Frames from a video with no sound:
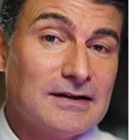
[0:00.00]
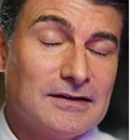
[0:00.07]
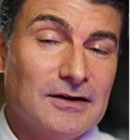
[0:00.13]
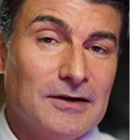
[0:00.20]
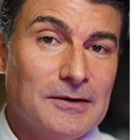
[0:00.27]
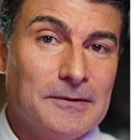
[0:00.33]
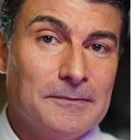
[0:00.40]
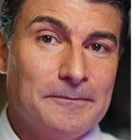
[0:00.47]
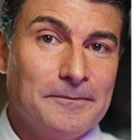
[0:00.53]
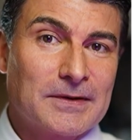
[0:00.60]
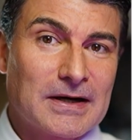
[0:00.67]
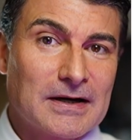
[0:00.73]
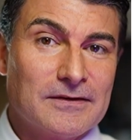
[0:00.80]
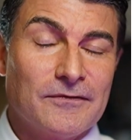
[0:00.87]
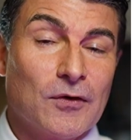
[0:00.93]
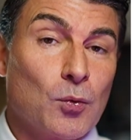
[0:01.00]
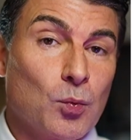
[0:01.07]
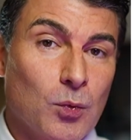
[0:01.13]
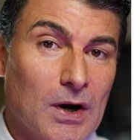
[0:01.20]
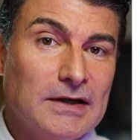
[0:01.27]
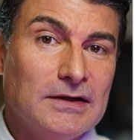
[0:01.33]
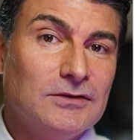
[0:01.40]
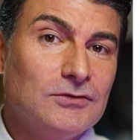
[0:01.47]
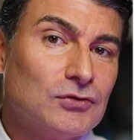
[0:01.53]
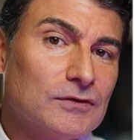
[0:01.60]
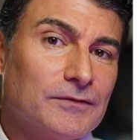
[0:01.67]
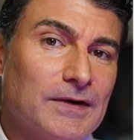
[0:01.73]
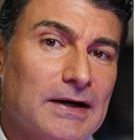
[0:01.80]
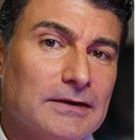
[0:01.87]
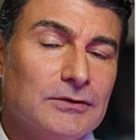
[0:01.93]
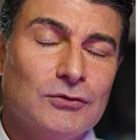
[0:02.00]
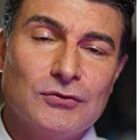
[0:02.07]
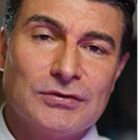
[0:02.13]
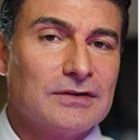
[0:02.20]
kind of a range of values,